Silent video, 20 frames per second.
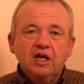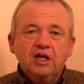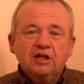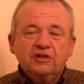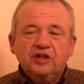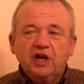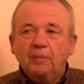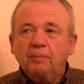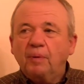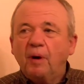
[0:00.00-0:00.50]

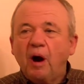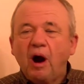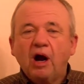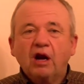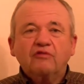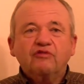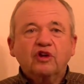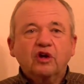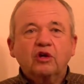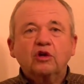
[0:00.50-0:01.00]
They're part
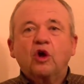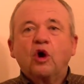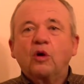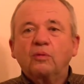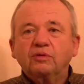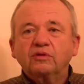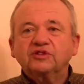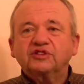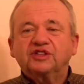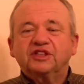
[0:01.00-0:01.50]
of the
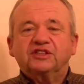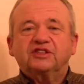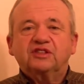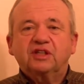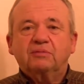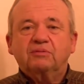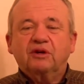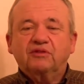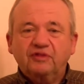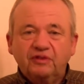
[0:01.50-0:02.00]
global
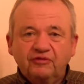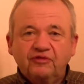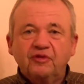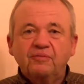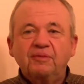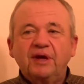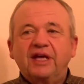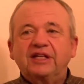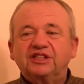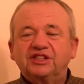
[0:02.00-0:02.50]
system of
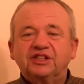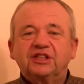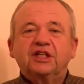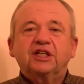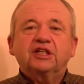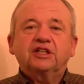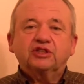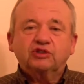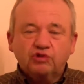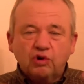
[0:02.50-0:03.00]
information
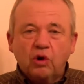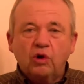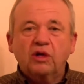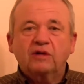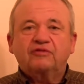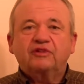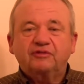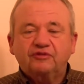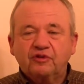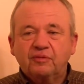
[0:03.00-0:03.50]
and control
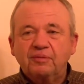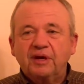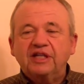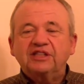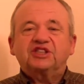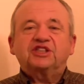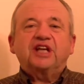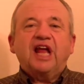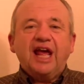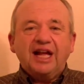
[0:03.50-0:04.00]
of
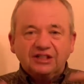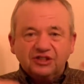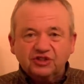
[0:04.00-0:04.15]
information and